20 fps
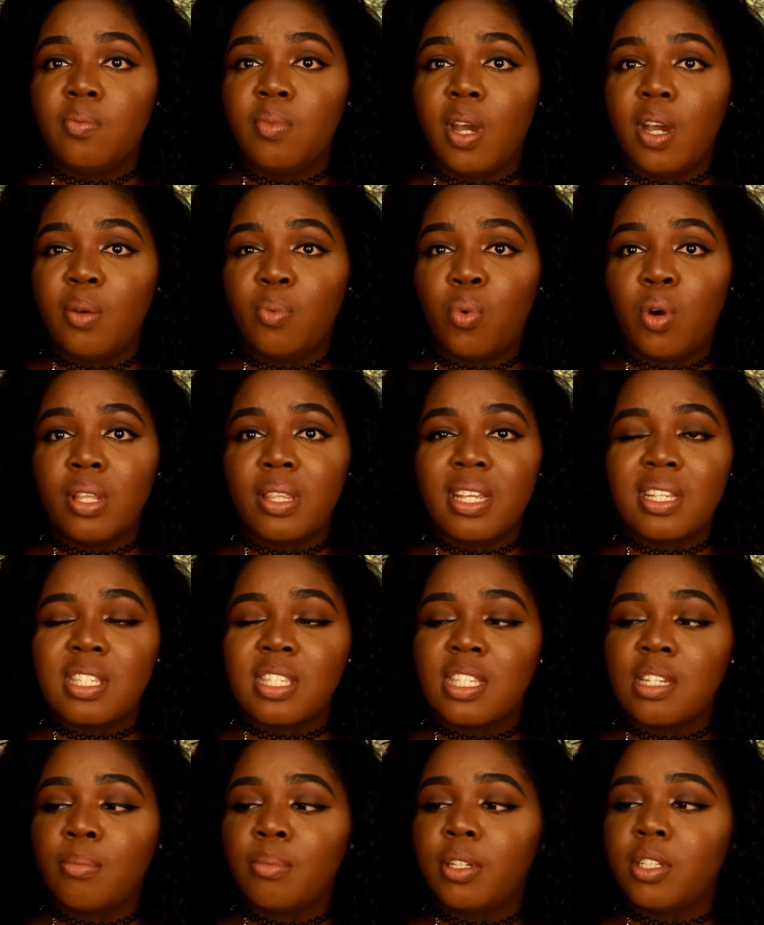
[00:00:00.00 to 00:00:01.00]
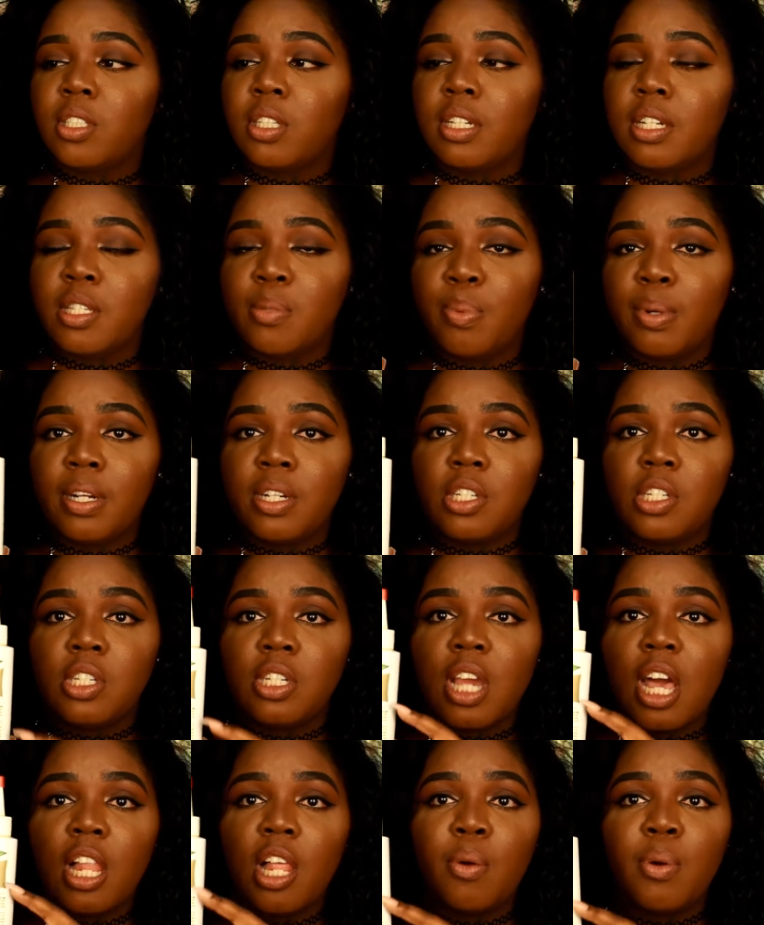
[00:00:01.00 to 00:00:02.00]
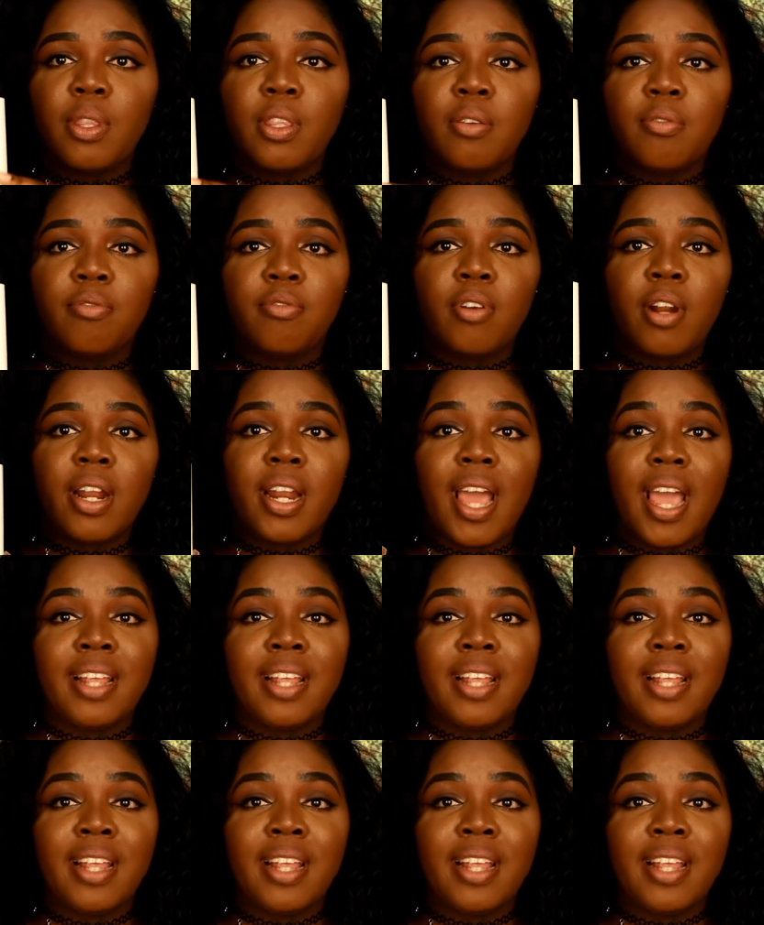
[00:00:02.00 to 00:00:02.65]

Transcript: uh, one that's similar to this but it's yellow in the front